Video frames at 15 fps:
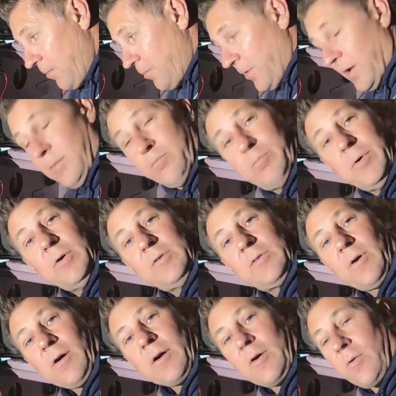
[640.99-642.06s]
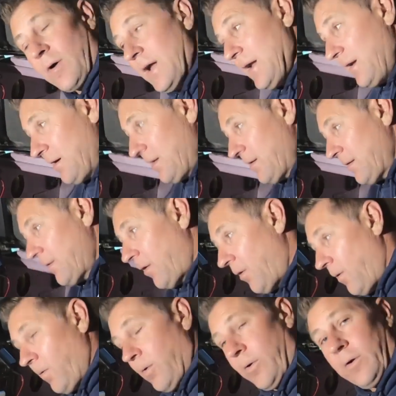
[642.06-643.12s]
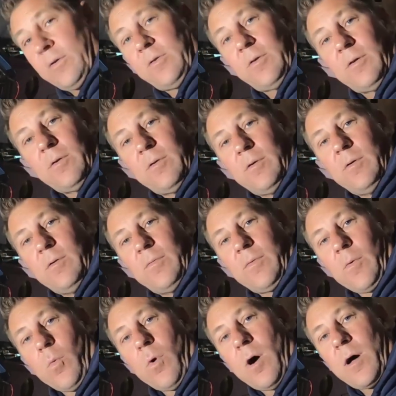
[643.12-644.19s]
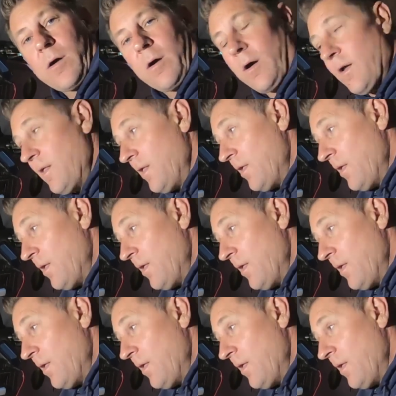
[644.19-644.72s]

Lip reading: but boots are great holders for water.